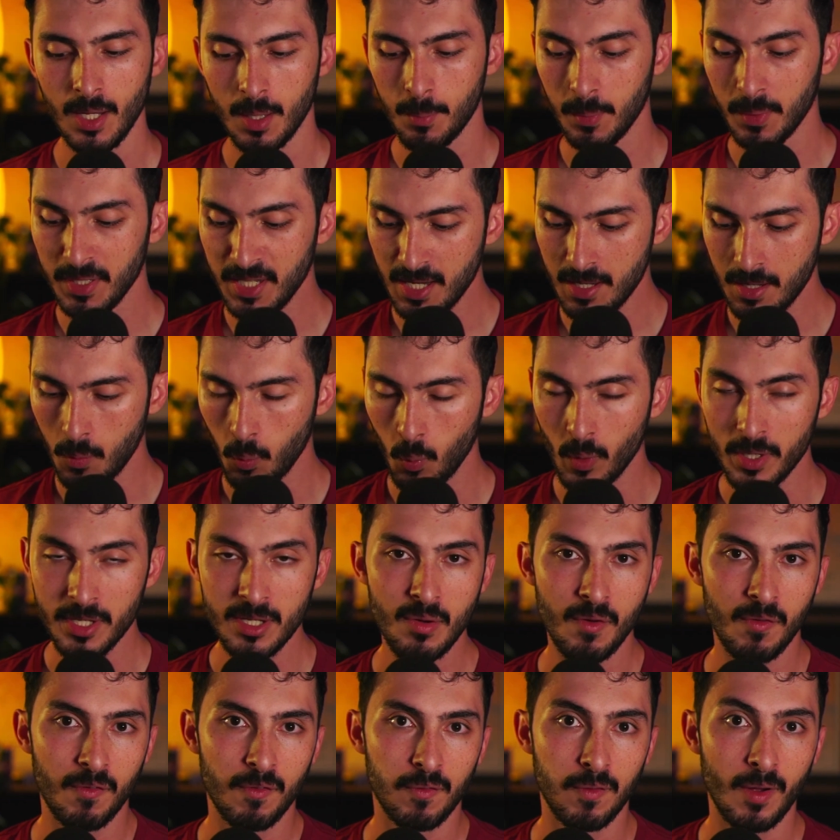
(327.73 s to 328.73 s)
But then when
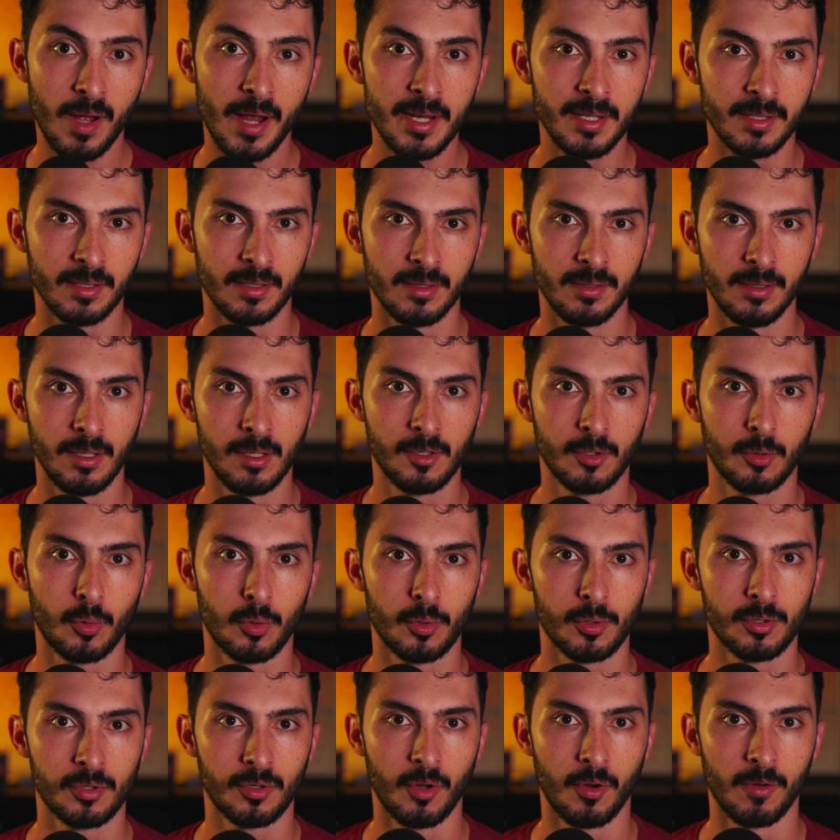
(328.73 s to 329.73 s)
you find the
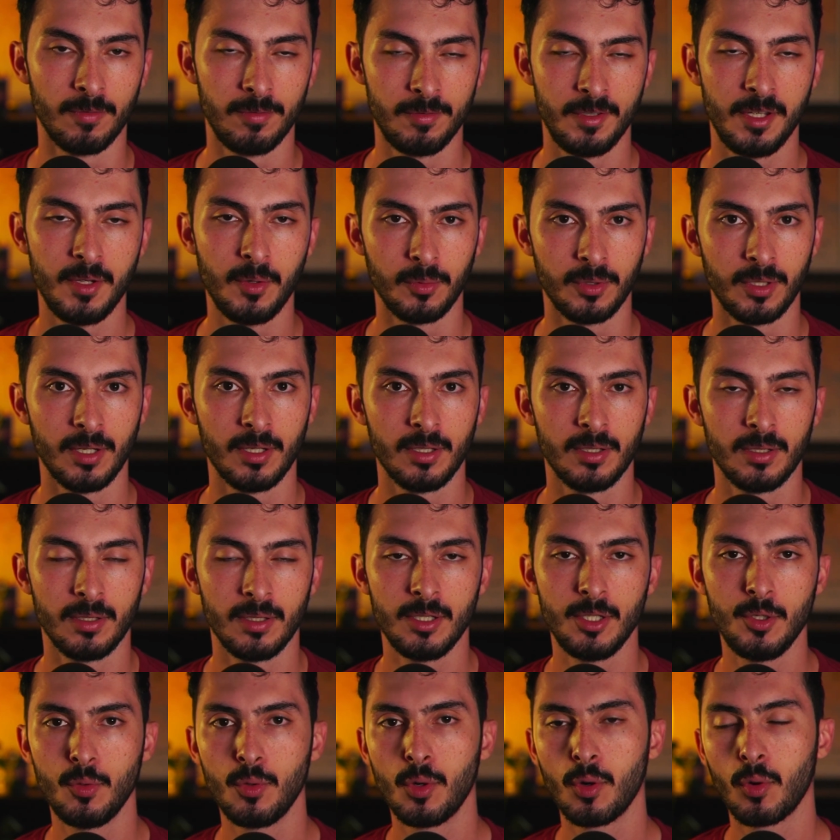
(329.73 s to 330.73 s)
source of yield,
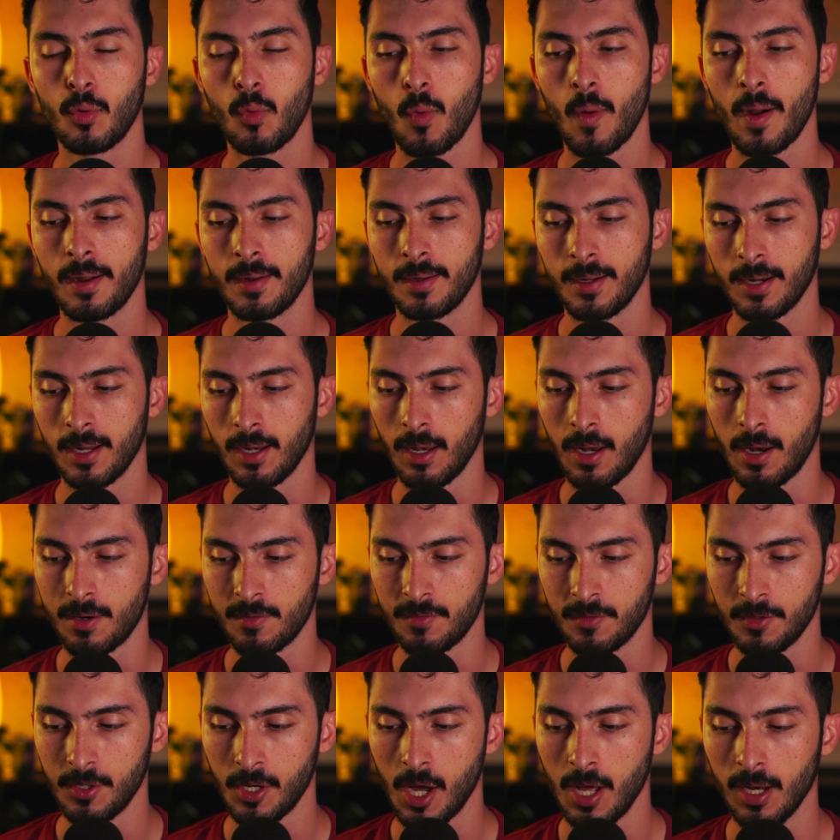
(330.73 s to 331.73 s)
you require a lot
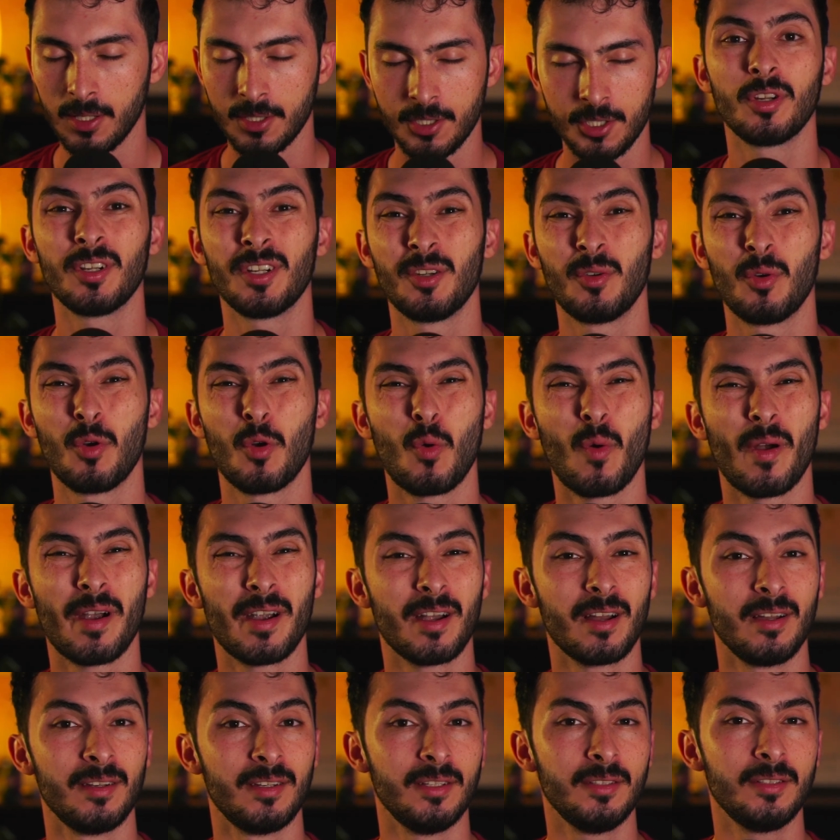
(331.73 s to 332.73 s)
of knowledge. You
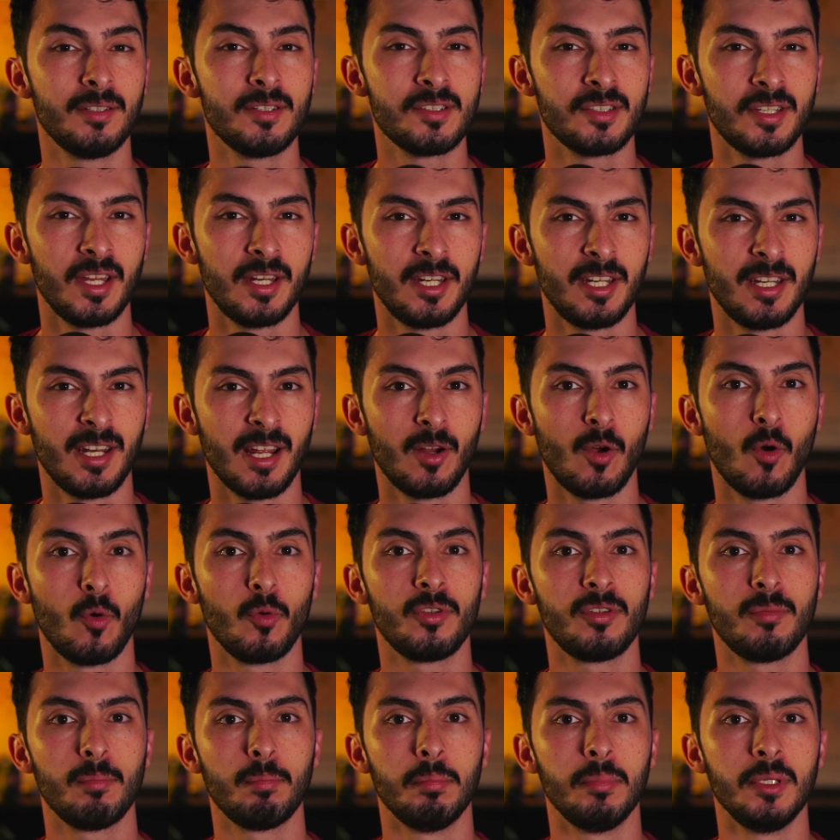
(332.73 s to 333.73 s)
require an understanding that
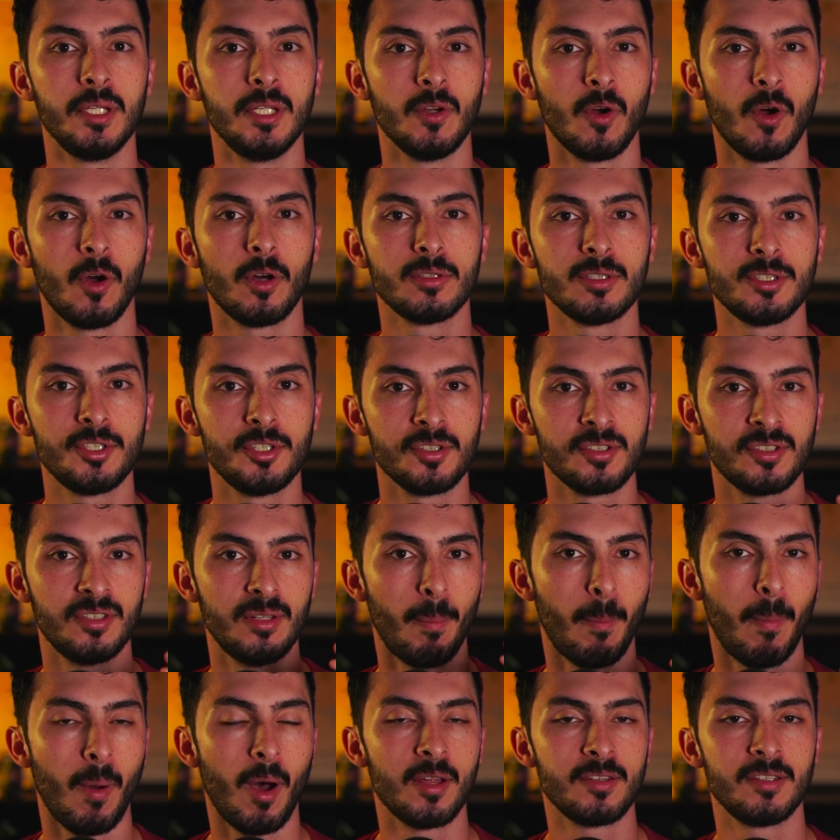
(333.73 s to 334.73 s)
goes beyond just
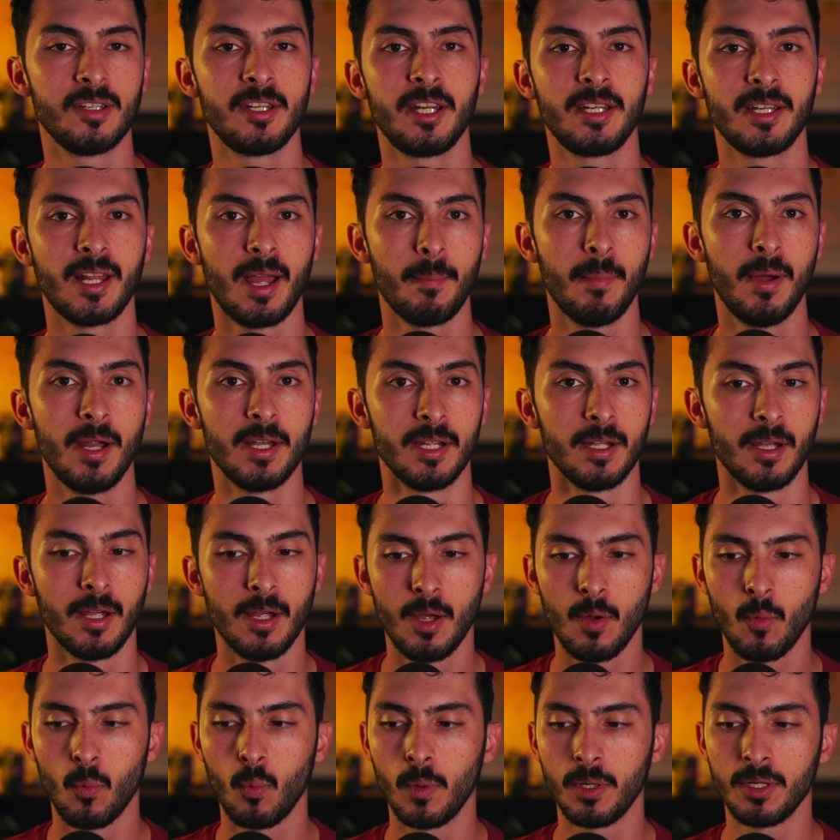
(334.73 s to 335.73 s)
depositing that money.
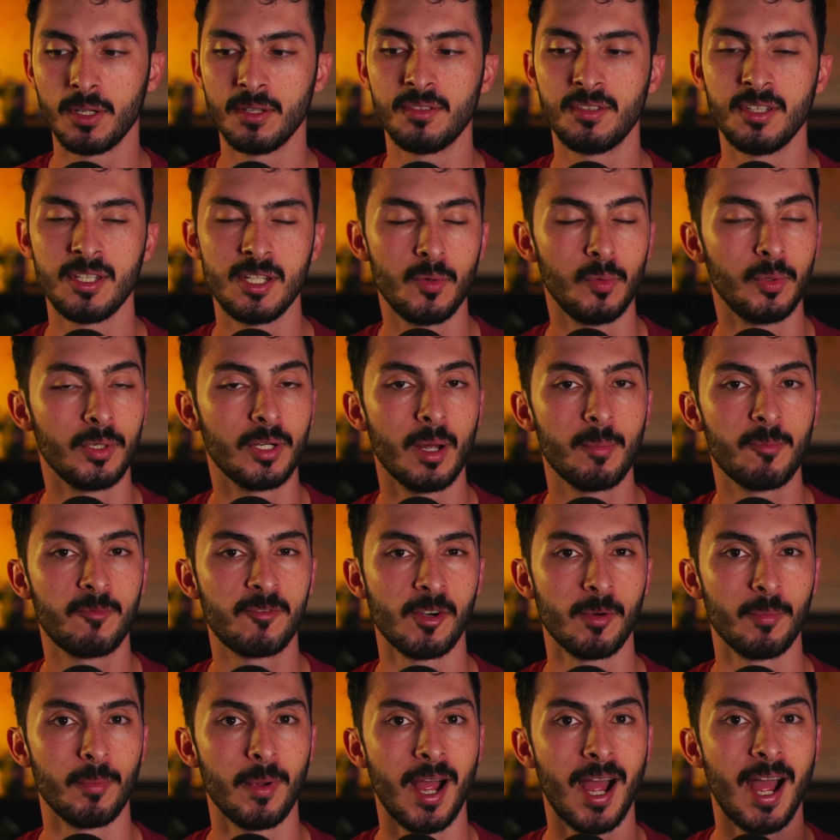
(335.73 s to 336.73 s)
Where does the yield come
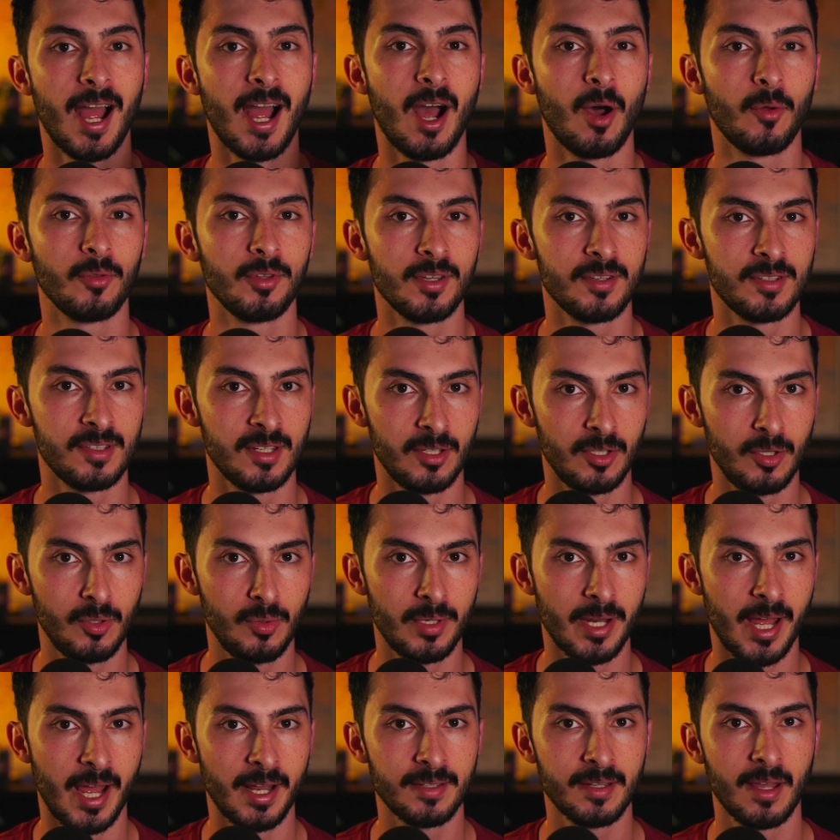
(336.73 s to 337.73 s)
from? How does it do
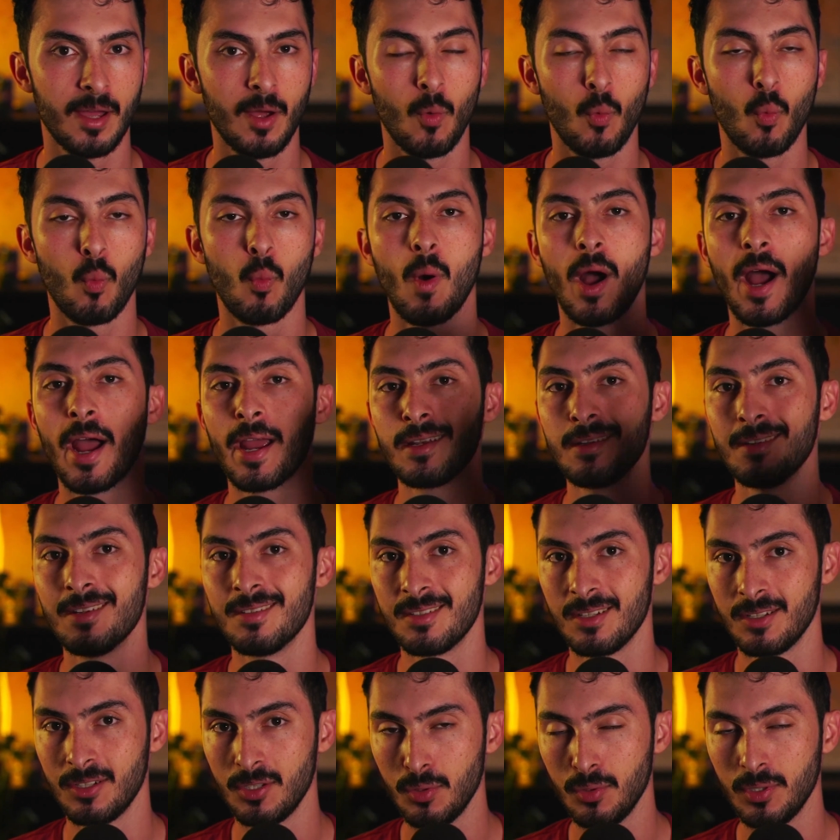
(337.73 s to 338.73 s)
that? Why does
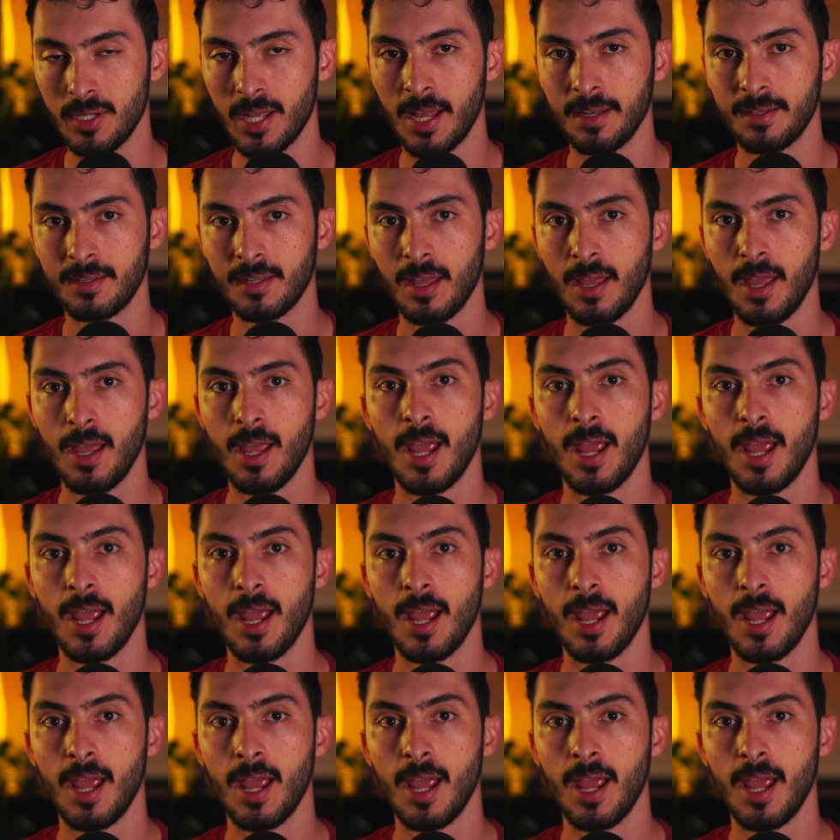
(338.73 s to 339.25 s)
it do that?